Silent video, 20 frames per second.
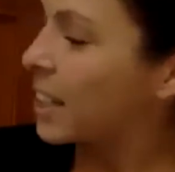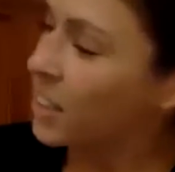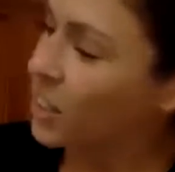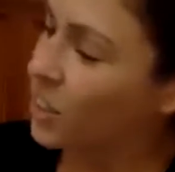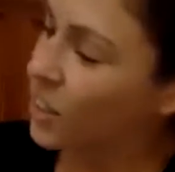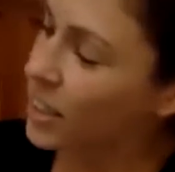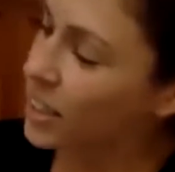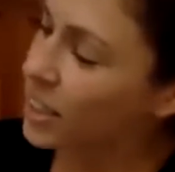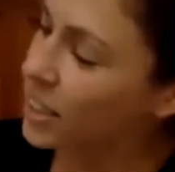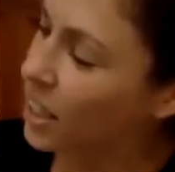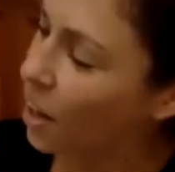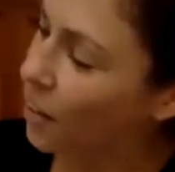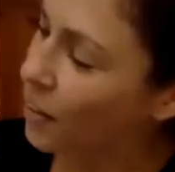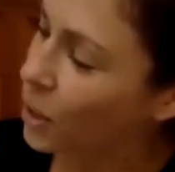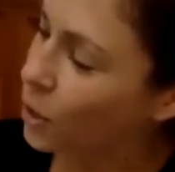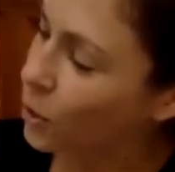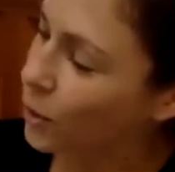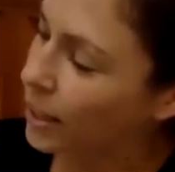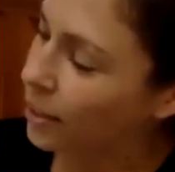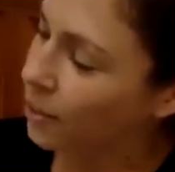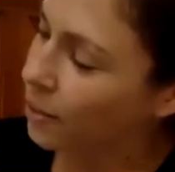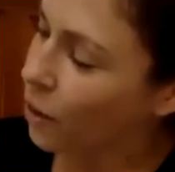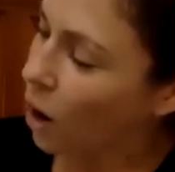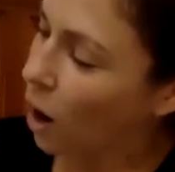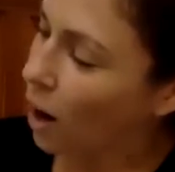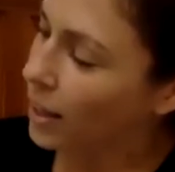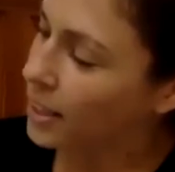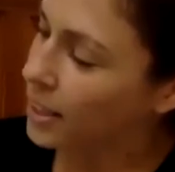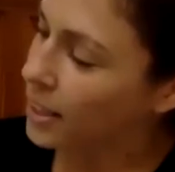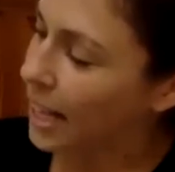You can see on the green
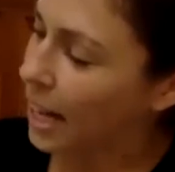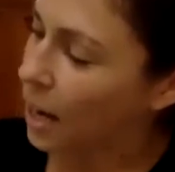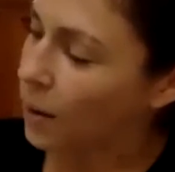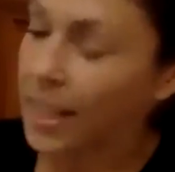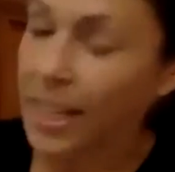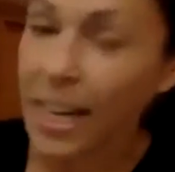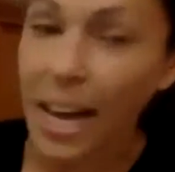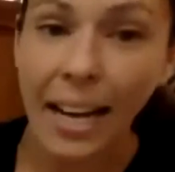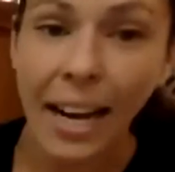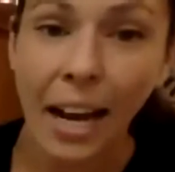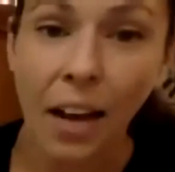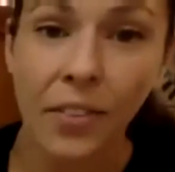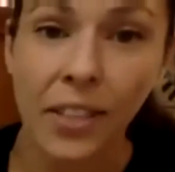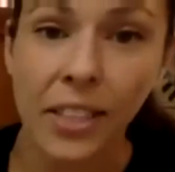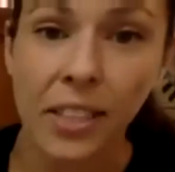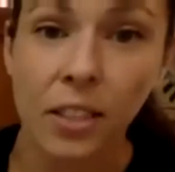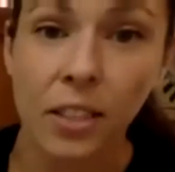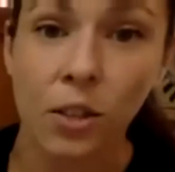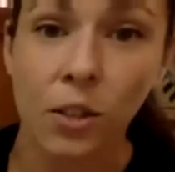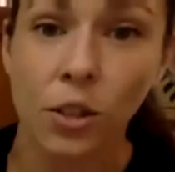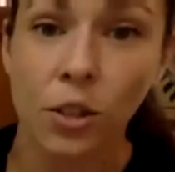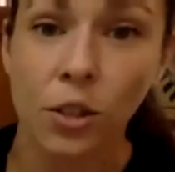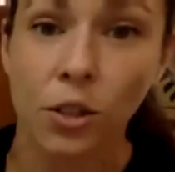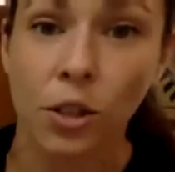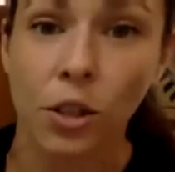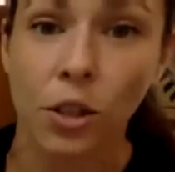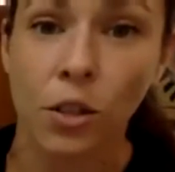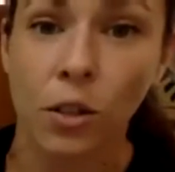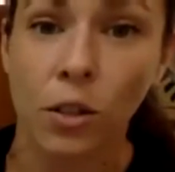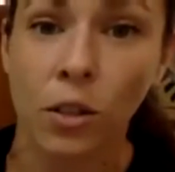frog, see how he cut out these little
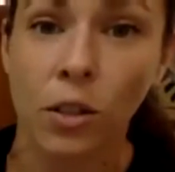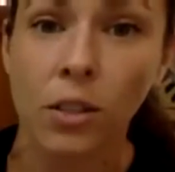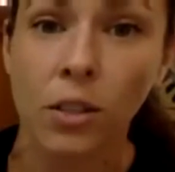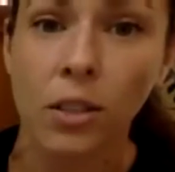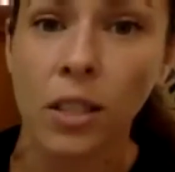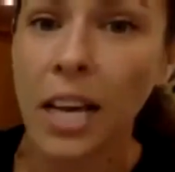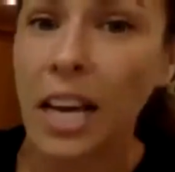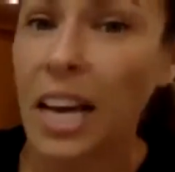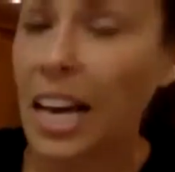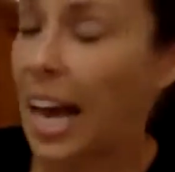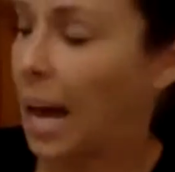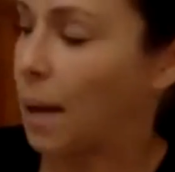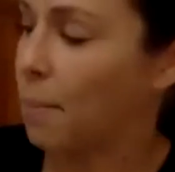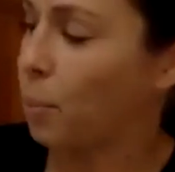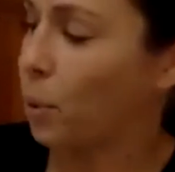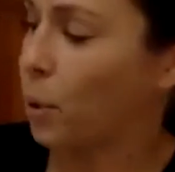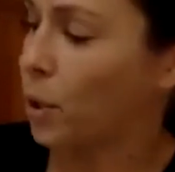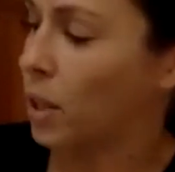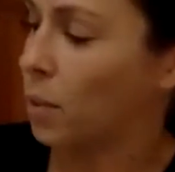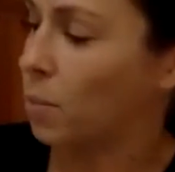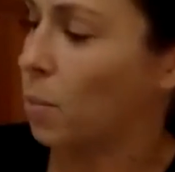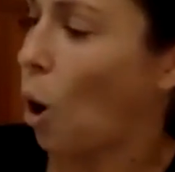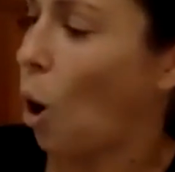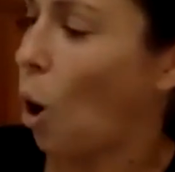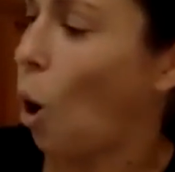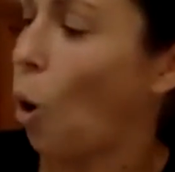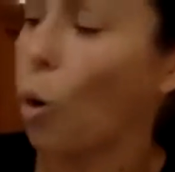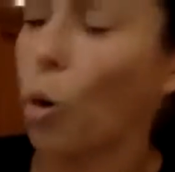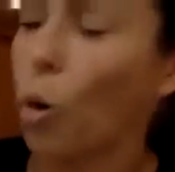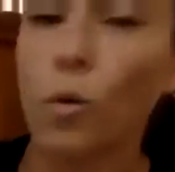circles and put them
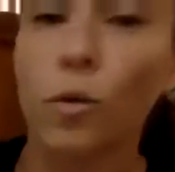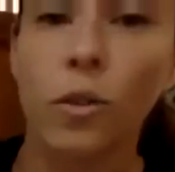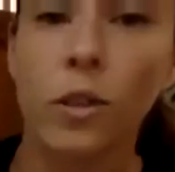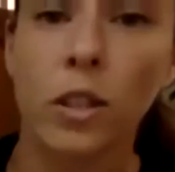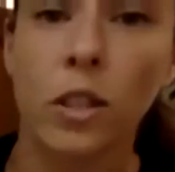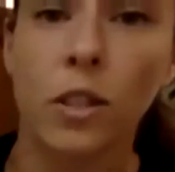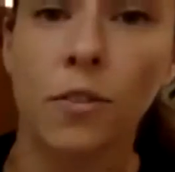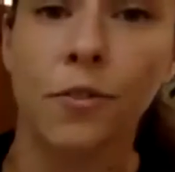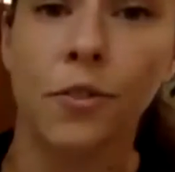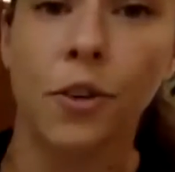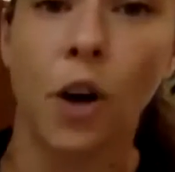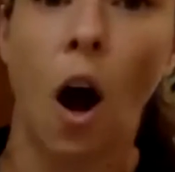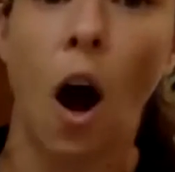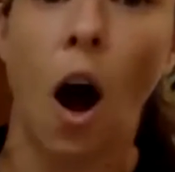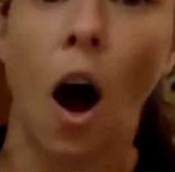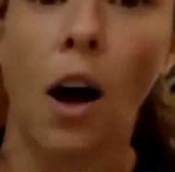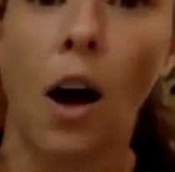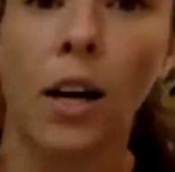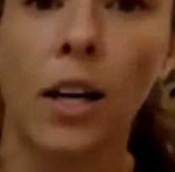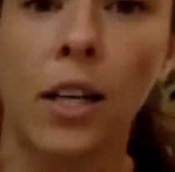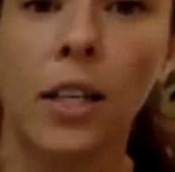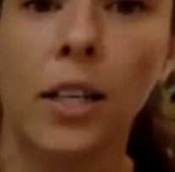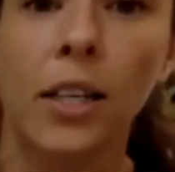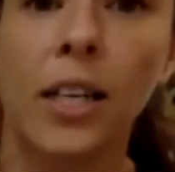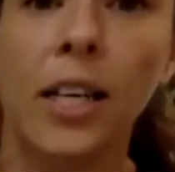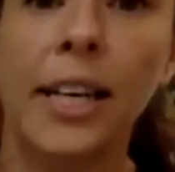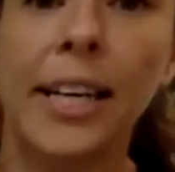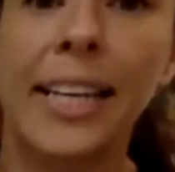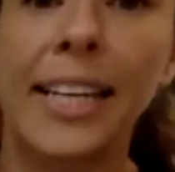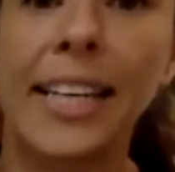over the frog.
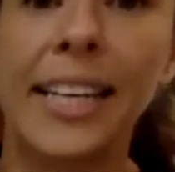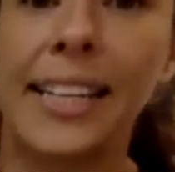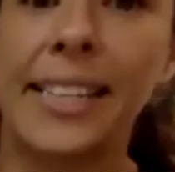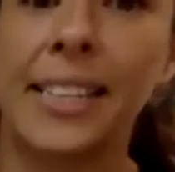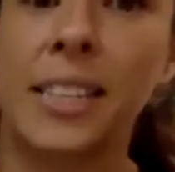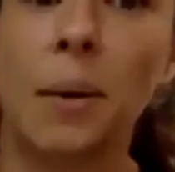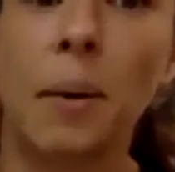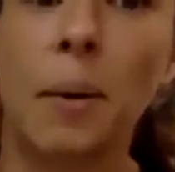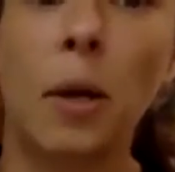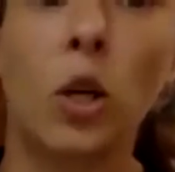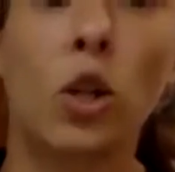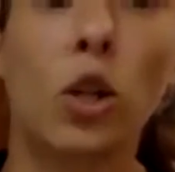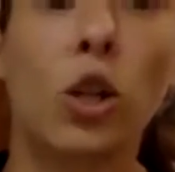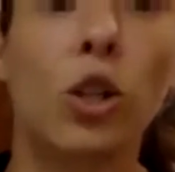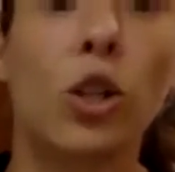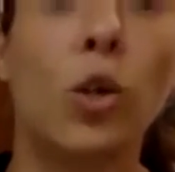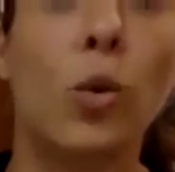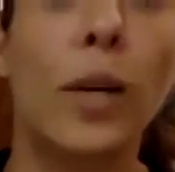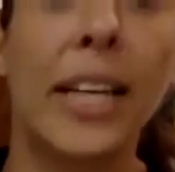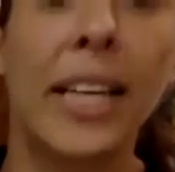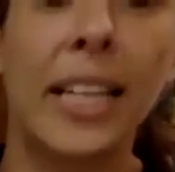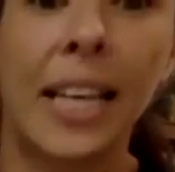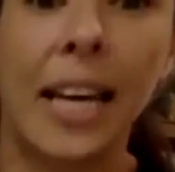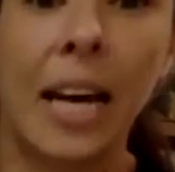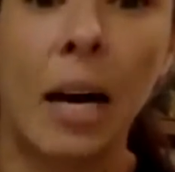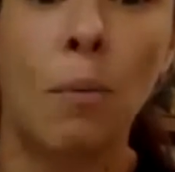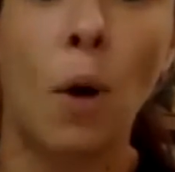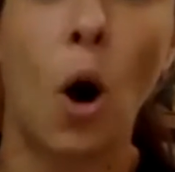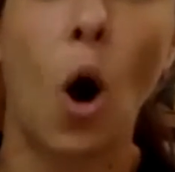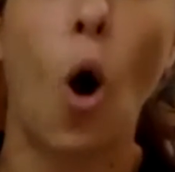He is gluing
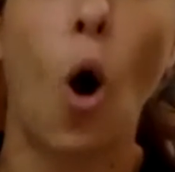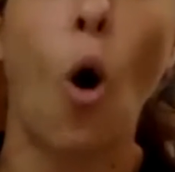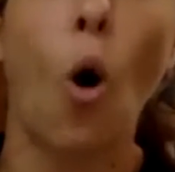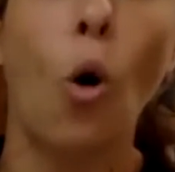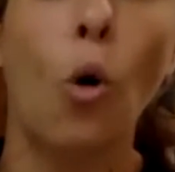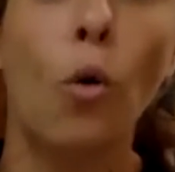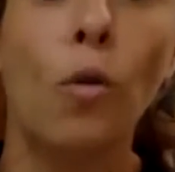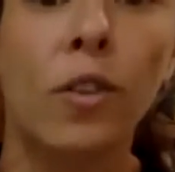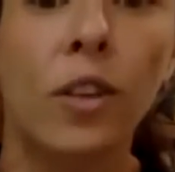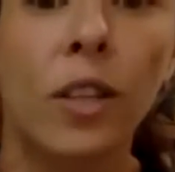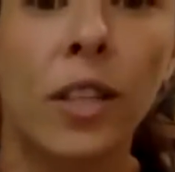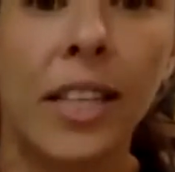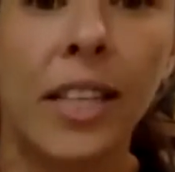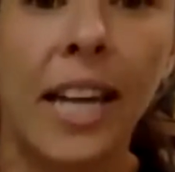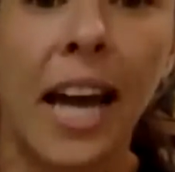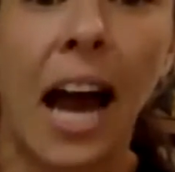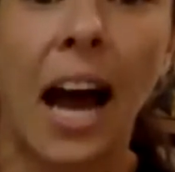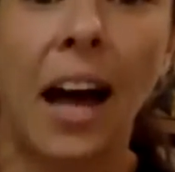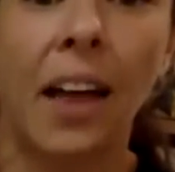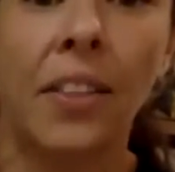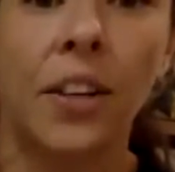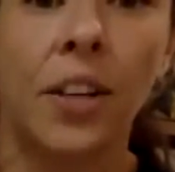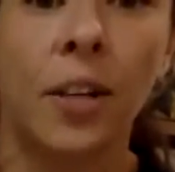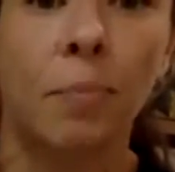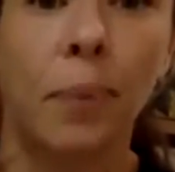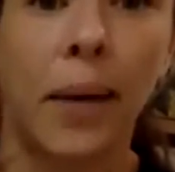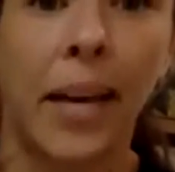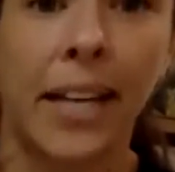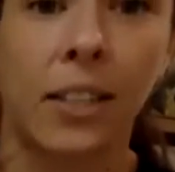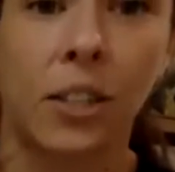them over the
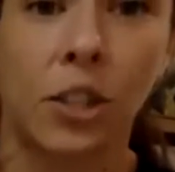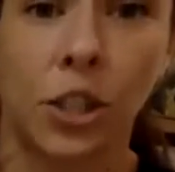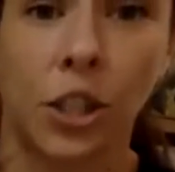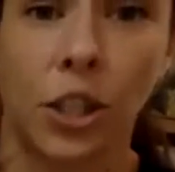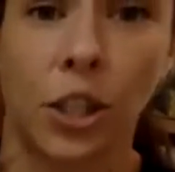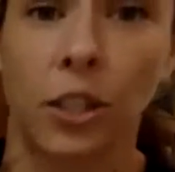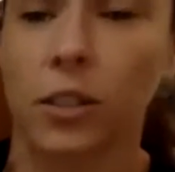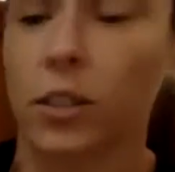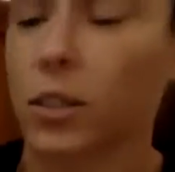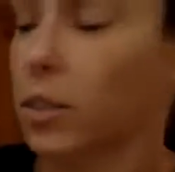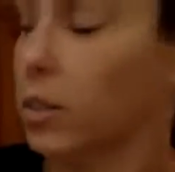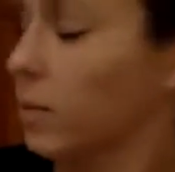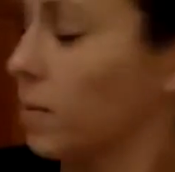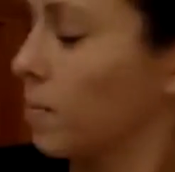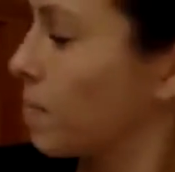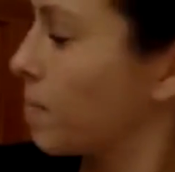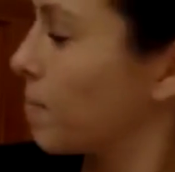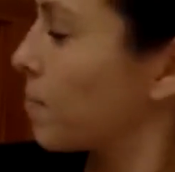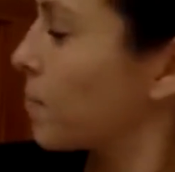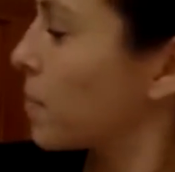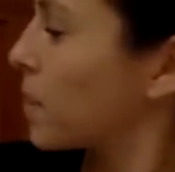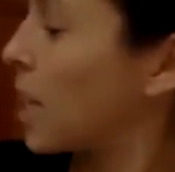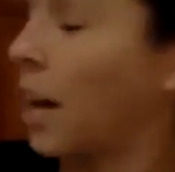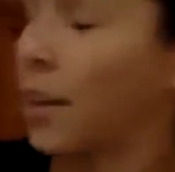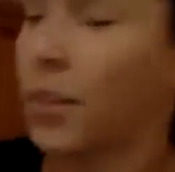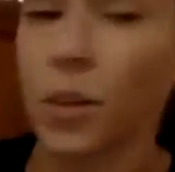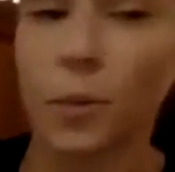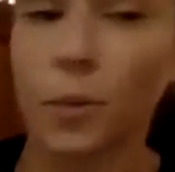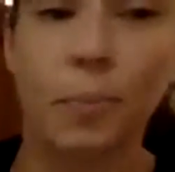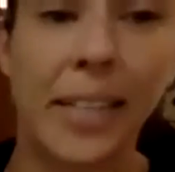other pictures,
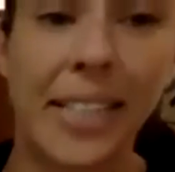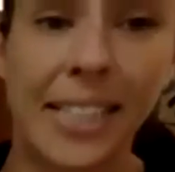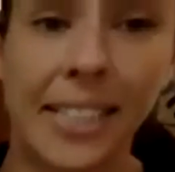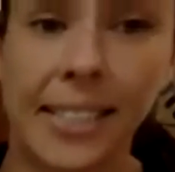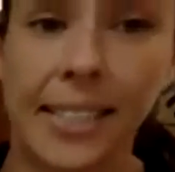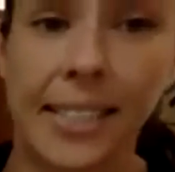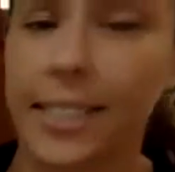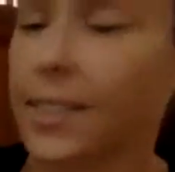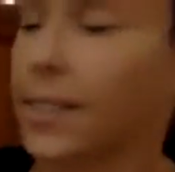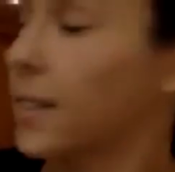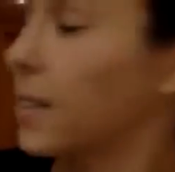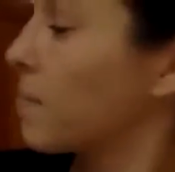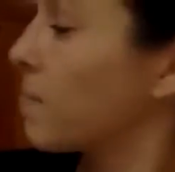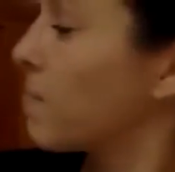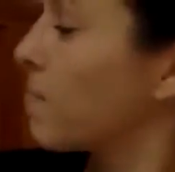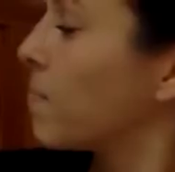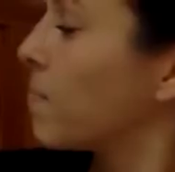other pieces.